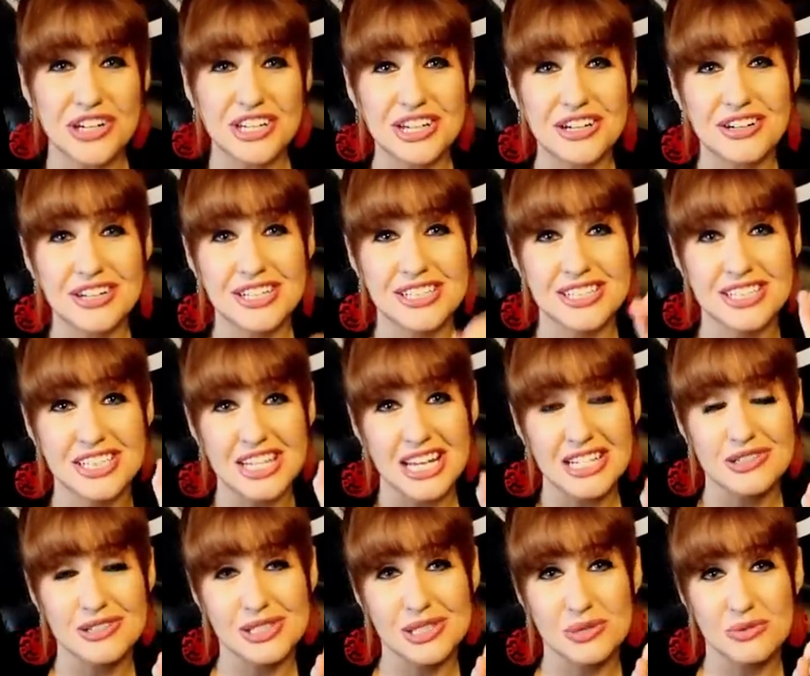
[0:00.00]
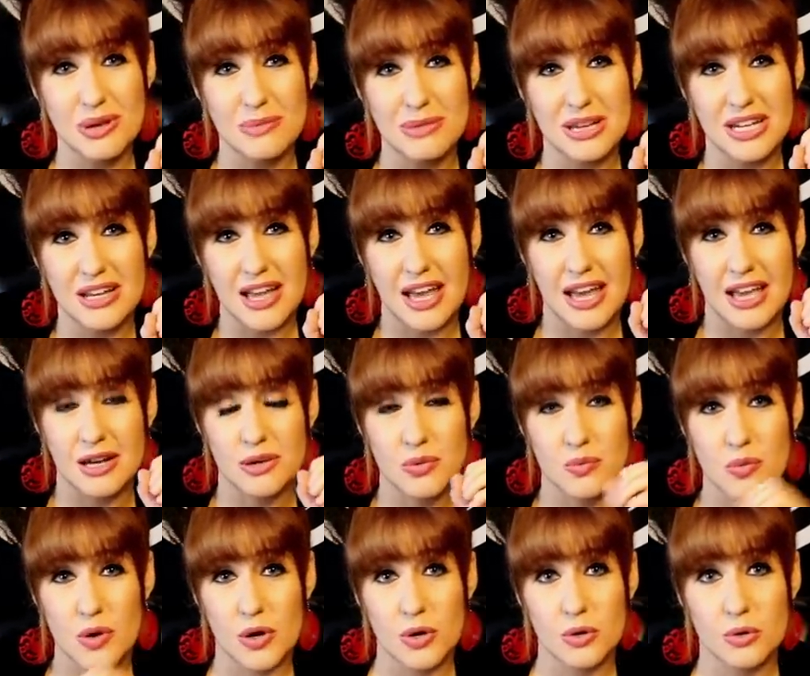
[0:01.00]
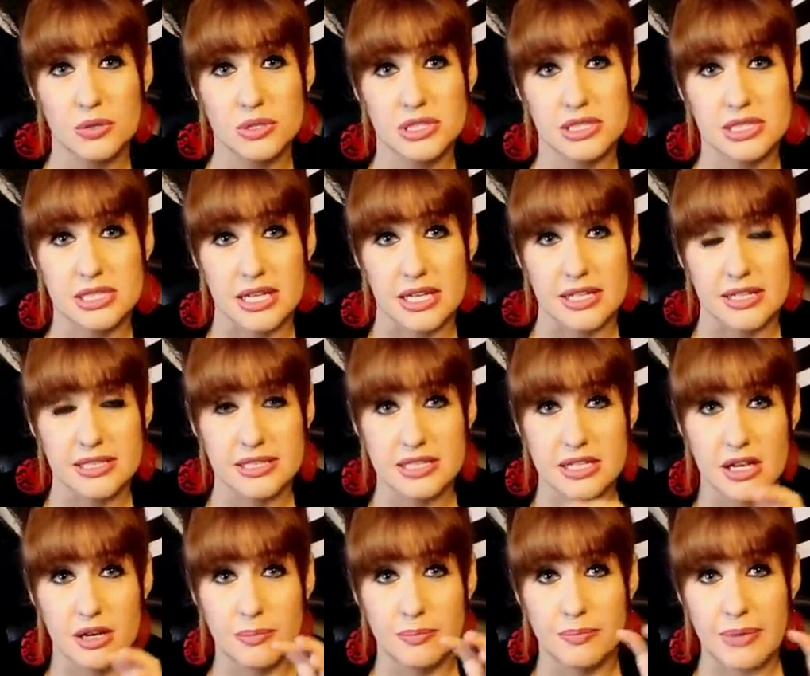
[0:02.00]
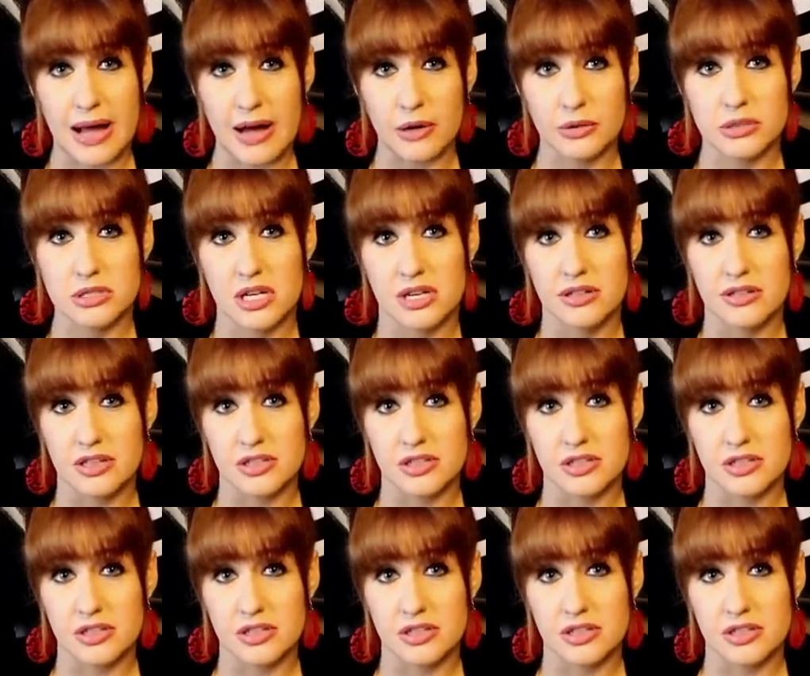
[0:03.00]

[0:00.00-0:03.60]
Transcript: if you're curious, Dangerous Women and Rogues is about